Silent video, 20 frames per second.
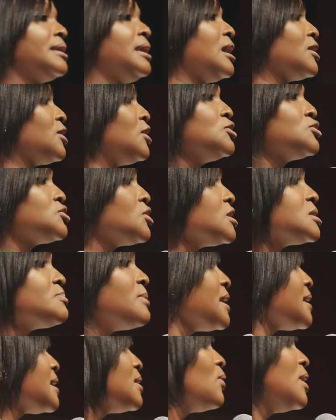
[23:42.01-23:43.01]
that contour is
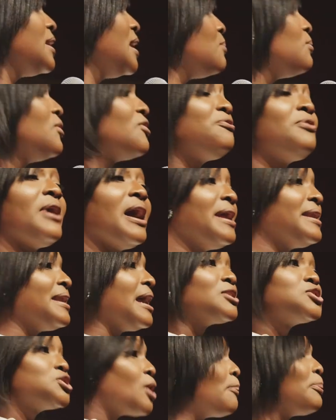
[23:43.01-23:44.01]
making all of them look fine
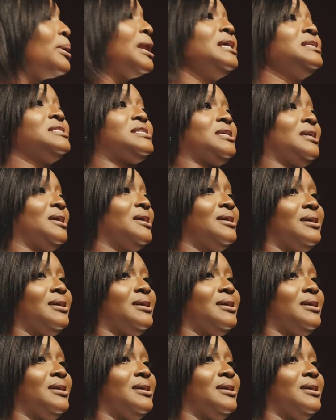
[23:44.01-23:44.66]
now. So plenty.